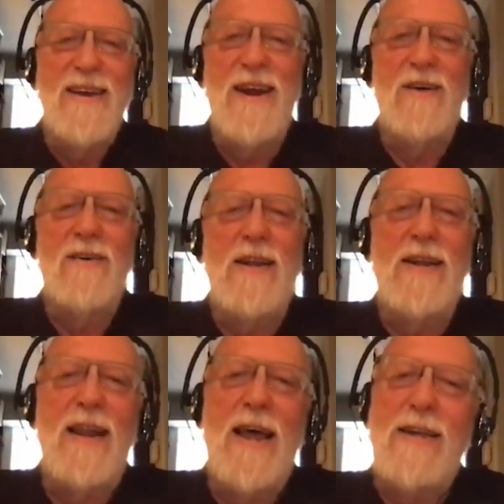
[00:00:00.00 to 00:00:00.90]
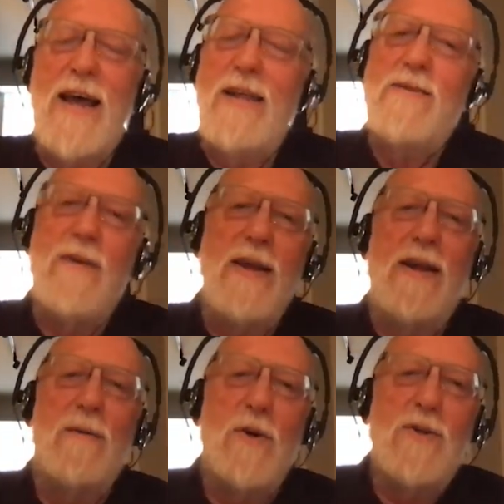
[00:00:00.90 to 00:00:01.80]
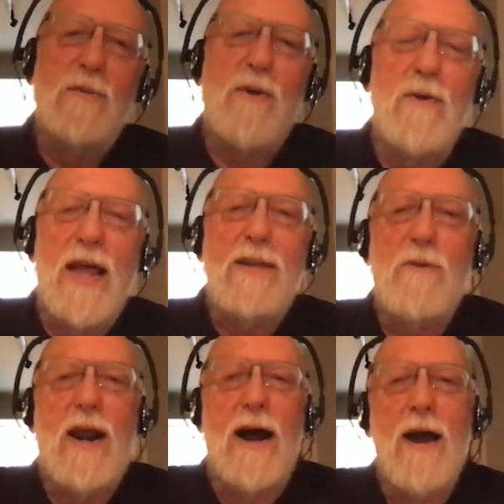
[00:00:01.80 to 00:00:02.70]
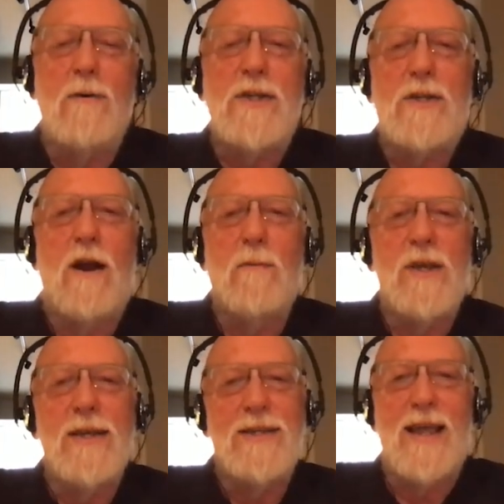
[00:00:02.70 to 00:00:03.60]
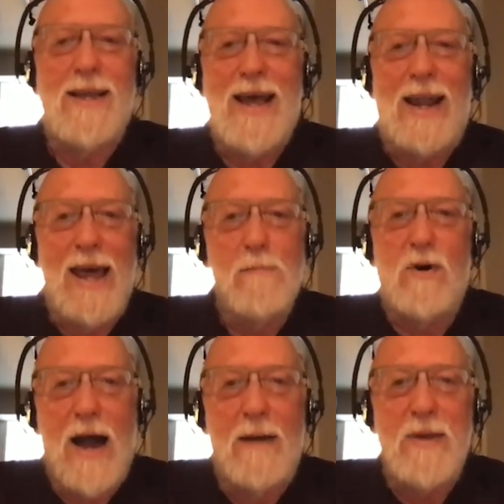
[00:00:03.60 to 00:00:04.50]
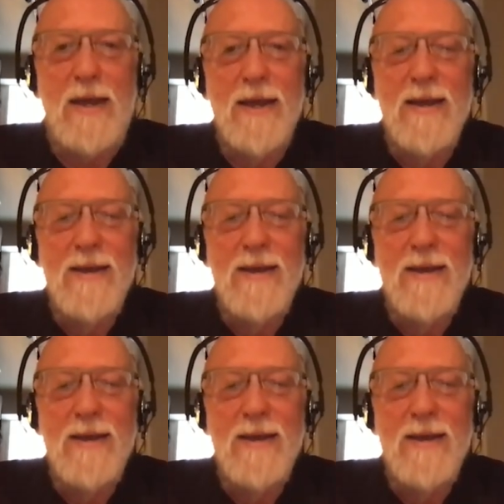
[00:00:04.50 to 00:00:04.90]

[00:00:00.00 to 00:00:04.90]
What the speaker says: And like that's in a commercial brewery, that's what I always start with is like that label copy.